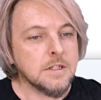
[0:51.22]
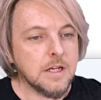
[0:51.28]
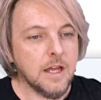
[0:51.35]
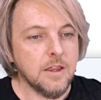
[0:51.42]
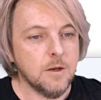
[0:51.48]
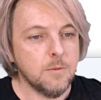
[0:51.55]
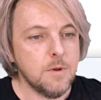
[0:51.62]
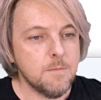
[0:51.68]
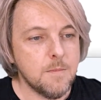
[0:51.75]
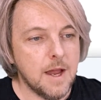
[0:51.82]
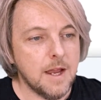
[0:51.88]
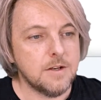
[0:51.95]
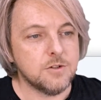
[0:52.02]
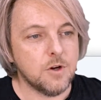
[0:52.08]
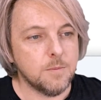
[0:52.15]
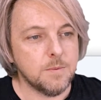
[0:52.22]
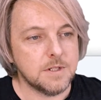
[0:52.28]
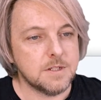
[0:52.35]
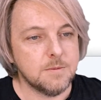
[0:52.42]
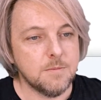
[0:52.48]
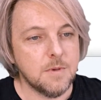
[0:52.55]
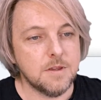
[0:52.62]
And there'll be main topics.
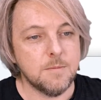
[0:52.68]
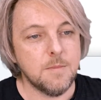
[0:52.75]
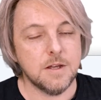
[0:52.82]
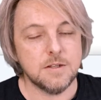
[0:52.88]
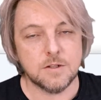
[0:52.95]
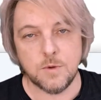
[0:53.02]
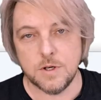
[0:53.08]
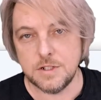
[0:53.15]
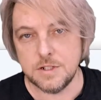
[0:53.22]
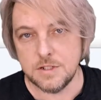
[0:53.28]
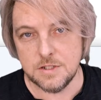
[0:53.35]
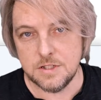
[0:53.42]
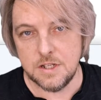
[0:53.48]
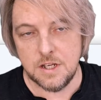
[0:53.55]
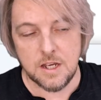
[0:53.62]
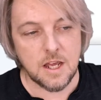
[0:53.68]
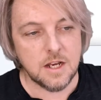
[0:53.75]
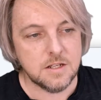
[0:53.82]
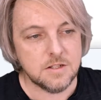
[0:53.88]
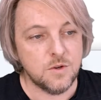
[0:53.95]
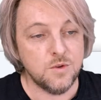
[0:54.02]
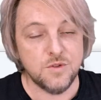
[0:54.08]
And the most questions that you get
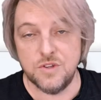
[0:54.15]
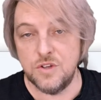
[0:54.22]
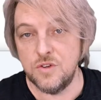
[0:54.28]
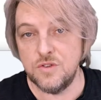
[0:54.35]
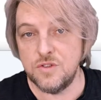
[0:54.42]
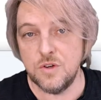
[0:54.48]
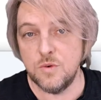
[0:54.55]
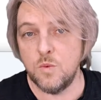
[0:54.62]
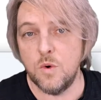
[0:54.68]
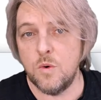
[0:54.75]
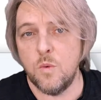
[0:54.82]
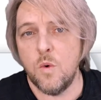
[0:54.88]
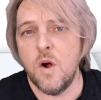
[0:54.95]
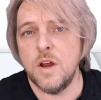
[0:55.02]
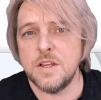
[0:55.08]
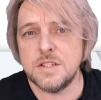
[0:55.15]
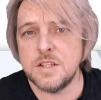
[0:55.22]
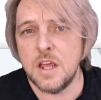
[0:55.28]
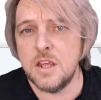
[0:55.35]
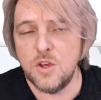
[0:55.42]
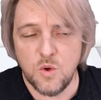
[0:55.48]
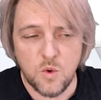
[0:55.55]
is, who's Yahusha? Well, why you
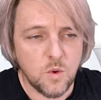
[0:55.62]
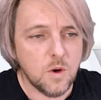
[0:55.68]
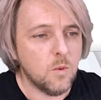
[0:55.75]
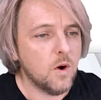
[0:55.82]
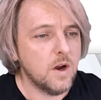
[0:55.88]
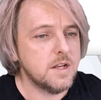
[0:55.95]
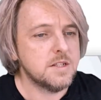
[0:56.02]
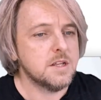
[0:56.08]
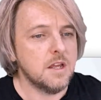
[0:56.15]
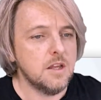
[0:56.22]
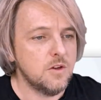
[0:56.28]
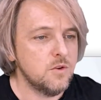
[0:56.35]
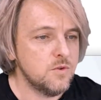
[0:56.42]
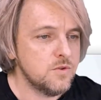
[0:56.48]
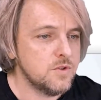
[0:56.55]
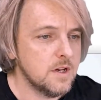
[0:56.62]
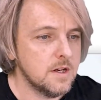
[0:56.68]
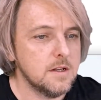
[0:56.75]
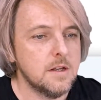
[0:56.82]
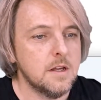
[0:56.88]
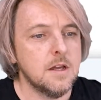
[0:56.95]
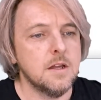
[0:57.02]
say Yahuah? Why you say Yahusha?
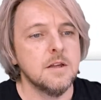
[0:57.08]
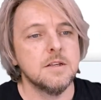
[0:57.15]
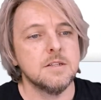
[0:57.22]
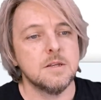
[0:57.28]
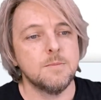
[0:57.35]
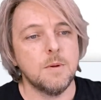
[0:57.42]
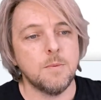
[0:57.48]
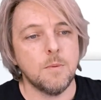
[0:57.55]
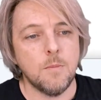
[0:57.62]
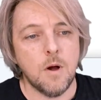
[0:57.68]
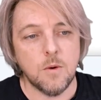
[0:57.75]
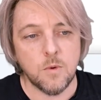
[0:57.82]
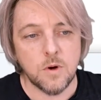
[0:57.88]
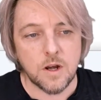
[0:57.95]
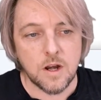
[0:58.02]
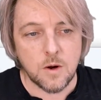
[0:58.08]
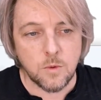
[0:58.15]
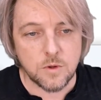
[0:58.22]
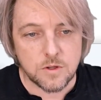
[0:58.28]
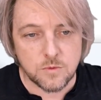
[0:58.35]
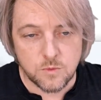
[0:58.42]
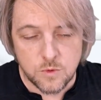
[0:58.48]
Yeah, some people might want to know
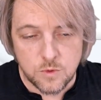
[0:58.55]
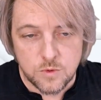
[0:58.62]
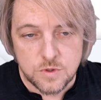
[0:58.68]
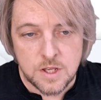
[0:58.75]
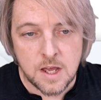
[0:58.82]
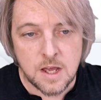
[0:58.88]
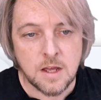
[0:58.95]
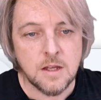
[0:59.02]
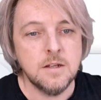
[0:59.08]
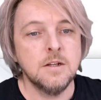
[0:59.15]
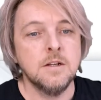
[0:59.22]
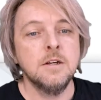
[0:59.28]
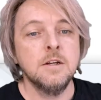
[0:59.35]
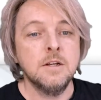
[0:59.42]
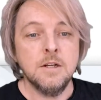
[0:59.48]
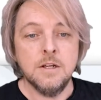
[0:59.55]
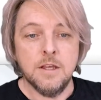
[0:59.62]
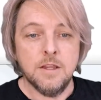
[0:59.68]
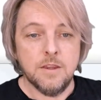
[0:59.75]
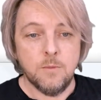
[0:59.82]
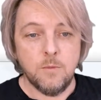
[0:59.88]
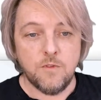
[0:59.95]
what the rules are.
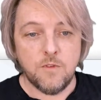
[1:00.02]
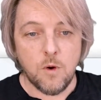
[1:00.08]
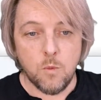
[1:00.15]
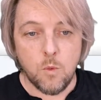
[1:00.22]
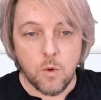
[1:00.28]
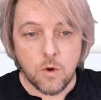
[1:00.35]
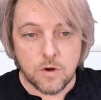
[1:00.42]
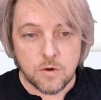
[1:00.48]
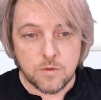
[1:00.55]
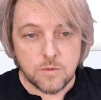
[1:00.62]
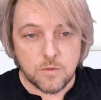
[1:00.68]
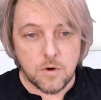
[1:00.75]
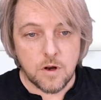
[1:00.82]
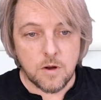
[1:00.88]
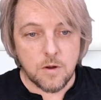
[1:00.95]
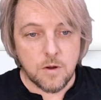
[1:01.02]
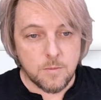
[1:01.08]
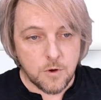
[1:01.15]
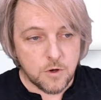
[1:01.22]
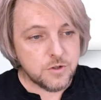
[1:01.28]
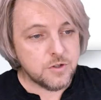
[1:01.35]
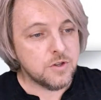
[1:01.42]
Then we've got water
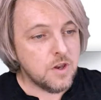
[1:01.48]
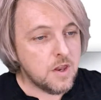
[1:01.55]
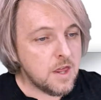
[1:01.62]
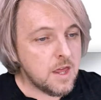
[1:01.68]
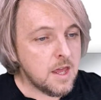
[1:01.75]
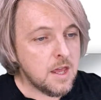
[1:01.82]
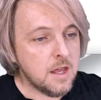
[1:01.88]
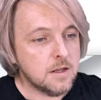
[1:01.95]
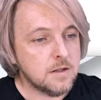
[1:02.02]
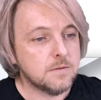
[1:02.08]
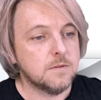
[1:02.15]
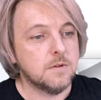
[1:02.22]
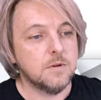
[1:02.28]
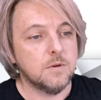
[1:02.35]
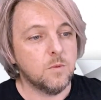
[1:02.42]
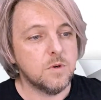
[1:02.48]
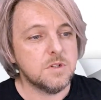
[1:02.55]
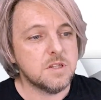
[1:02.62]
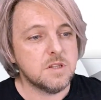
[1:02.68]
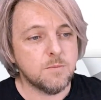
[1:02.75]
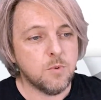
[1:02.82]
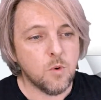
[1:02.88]
immersion there. What's
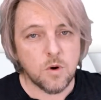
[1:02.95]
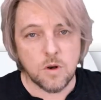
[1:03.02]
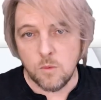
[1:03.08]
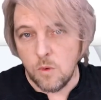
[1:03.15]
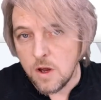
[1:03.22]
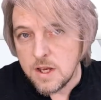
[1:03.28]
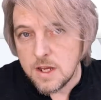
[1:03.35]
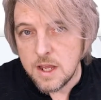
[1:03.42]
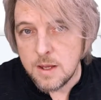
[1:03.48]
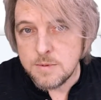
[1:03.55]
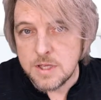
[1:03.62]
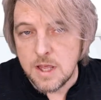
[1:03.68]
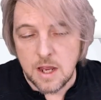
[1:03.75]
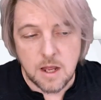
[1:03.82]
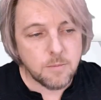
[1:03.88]
the portal? Why you keep saying a